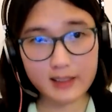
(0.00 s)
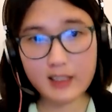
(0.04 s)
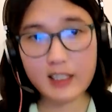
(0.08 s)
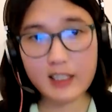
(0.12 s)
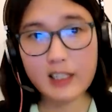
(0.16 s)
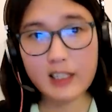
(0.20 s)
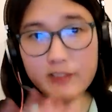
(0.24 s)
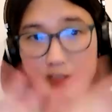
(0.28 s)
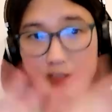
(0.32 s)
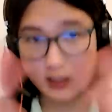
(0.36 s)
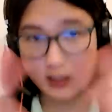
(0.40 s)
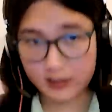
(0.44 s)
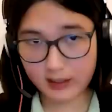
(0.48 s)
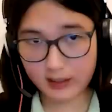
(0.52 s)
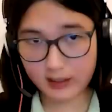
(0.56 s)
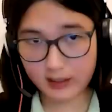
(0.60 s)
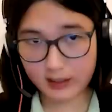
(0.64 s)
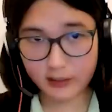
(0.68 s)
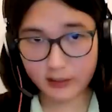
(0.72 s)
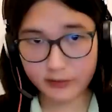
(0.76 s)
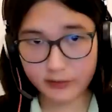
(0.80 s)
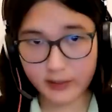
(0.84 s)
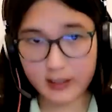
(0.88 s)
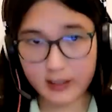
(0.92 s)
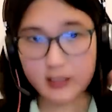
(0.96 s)
I have not
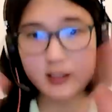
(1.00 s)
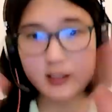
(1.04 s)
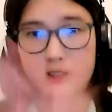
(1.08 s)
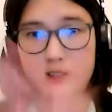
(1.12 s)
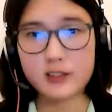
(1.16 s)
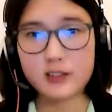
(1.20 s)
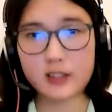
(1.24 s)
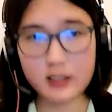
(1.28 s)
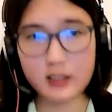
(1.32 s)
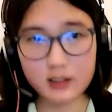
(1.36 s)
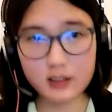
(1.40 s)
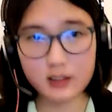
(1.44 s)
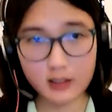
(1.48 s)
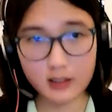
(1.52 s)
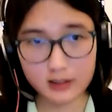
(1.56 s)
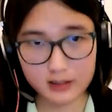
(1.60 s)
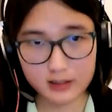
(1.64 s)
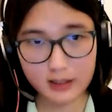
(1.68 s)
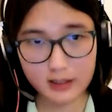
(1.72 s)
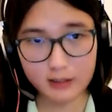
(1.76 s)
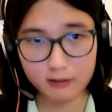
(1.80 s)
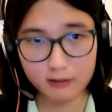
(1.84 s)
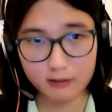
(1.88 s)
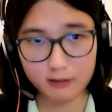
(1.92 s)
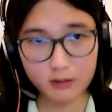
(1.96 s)
testified to the U.S.
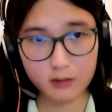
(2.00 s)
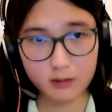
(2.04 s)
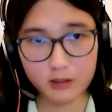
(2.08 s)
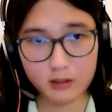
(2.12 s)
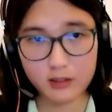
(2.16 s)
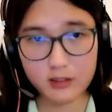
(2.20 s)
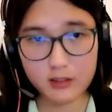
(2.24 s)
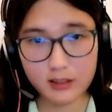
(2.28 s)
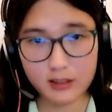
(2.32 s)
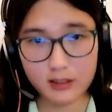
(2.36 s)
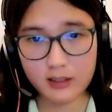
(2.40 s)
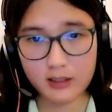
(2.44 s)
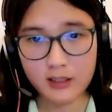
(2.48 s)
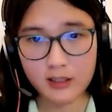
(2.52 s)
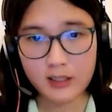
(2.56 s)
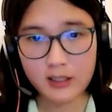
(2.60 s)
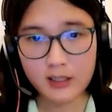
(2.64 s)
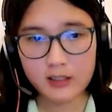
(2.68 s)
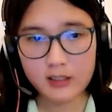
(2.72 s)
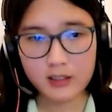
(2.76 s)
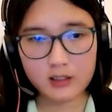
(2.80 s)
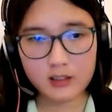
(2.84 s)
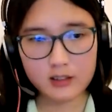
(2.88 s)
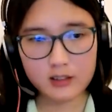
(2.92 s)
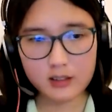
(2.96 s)
to the
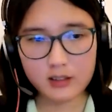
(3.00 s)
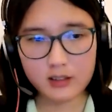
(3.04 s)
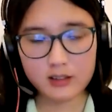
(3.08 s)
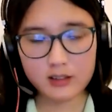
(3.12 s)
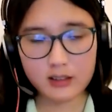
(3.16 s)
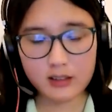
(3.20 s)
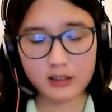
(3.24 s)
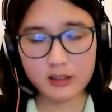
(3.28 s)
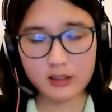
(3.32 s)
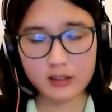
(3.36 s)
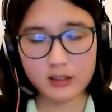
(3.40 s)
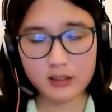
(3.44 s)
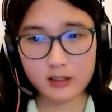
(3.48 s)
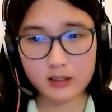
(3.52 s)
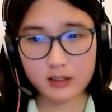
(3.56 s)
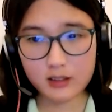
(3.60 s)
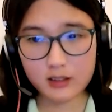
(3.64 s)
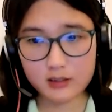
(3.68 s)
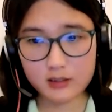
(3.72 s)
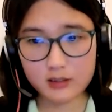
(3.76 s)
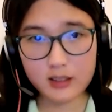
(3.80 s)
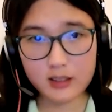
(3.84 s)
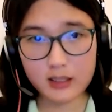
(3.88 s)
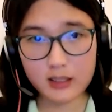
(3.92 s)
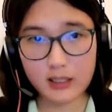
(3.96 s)
to, to the to the
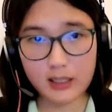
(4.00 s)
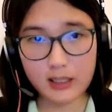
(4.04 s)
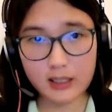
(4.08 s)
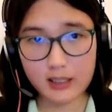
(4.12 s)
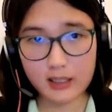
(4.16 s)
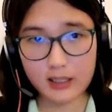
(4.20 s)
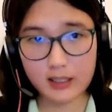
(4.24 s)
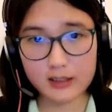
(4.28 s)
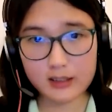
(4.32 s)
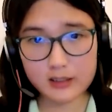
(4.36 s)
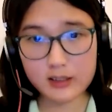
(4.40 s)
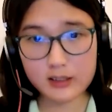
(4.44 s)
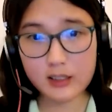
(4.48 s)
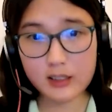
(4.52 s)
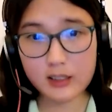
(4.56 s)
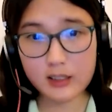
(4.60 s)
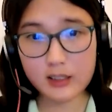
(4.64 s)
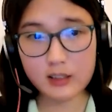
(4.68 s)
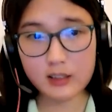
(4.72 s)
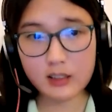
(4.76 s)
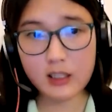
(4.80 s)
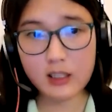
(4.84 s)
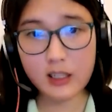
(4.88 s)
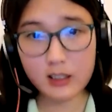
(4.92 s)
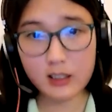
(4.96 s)
U.S. Uh, uh,
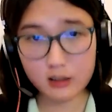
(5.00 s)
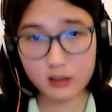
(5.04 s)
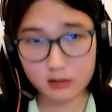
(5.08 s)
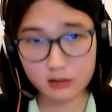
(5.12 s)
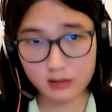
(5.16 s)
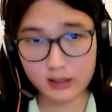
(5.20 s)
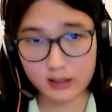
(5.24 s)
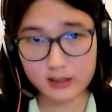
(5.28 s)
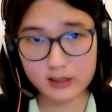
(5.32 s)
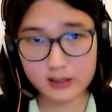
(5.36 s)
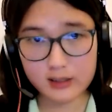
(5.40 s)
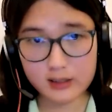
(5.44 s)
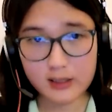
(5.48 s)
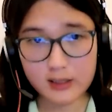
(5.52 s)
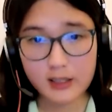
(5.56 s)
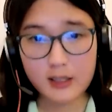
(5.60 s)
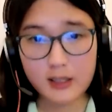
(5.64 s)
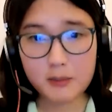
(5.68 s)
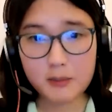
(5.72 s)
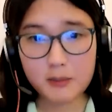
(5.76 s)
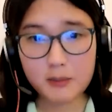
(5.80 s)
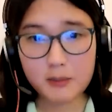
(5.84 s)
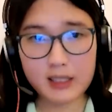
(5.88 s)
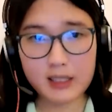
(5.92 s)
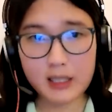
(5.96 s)
Congress,
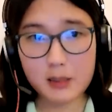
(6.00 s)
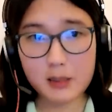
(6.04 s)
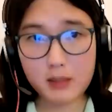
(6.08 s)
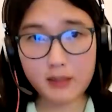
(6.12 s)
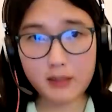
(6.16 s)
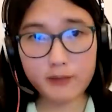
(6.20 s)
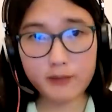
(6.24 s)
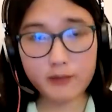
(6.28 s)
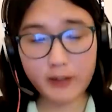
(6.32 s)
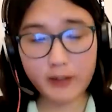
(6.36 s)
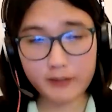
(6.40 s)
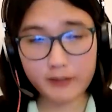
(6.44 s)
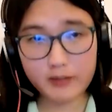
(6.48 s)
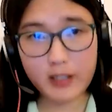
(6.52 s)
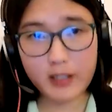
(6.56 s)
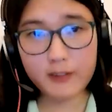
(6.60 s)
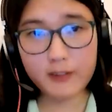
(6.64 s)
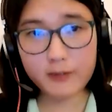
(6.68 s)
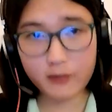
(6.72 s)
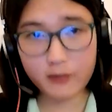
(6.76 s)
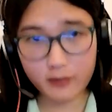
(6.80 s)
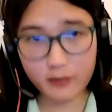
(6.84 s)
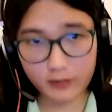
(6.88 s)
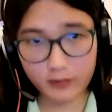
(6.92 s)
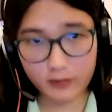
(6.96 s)
but I mean from my
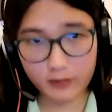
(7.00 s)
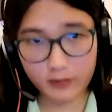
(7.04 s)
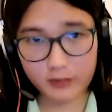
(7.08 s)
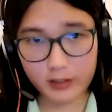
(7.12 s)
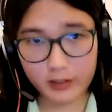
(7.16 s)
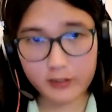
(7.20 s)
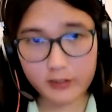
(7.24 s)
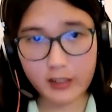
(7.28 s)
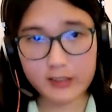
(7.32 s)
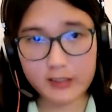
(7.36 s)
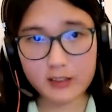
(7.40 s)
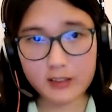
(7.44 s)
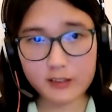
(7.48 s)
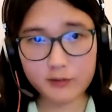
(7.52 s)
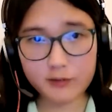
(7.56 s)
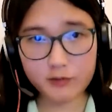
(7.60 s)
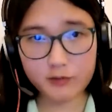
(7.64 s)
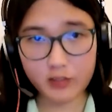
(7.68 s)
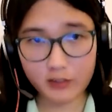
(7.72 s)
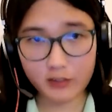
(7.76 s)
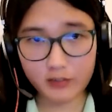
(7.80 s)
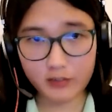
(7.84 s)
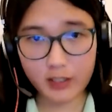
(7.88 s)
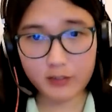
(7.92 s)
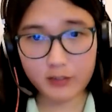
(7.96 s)

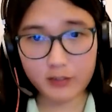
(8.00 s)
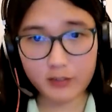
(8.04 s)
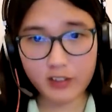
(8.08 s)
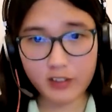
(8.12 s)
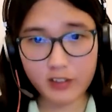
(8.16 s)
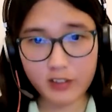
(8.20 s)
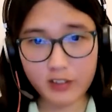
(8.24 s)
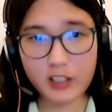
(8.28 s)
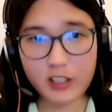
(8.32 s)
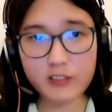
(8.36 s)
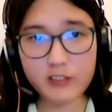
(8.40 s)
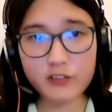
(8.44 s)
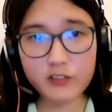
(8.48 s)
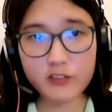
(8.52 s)
from my from my